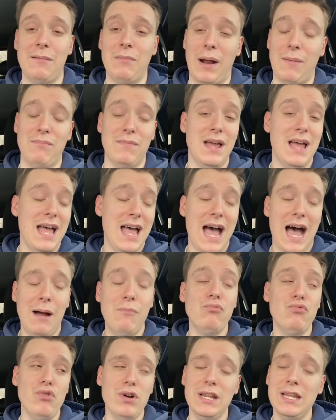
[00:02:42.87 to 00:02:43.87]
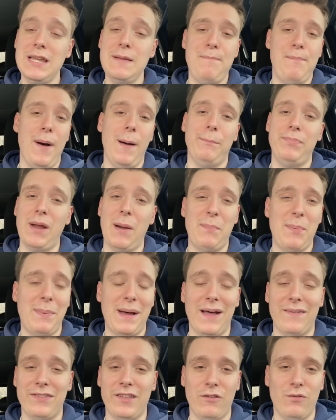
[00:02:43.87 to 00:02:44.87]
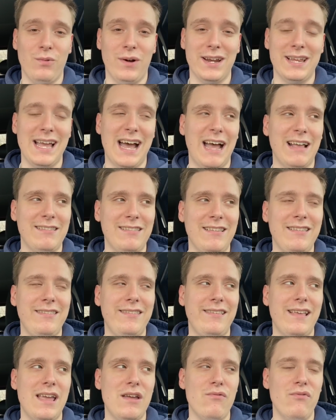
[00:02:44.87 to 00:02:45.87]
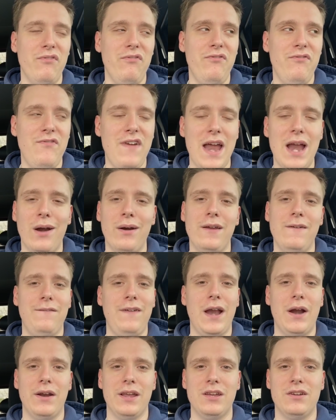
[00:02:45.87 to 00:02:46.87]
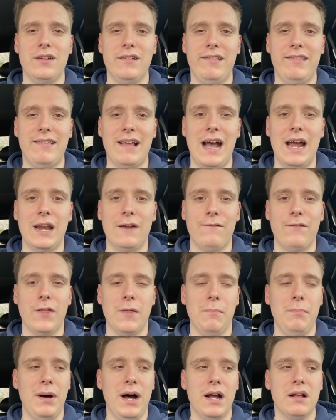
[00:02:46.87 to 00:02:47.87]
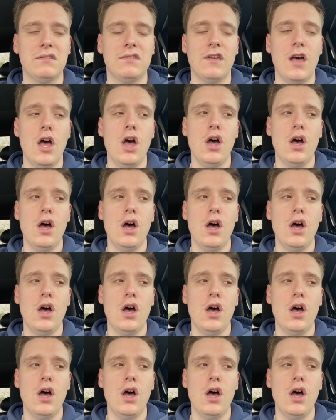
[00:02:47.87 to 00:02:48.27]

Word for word: I'm I'm, I'm really pumped up about this one guys. This is a very very good signing for the Bucs.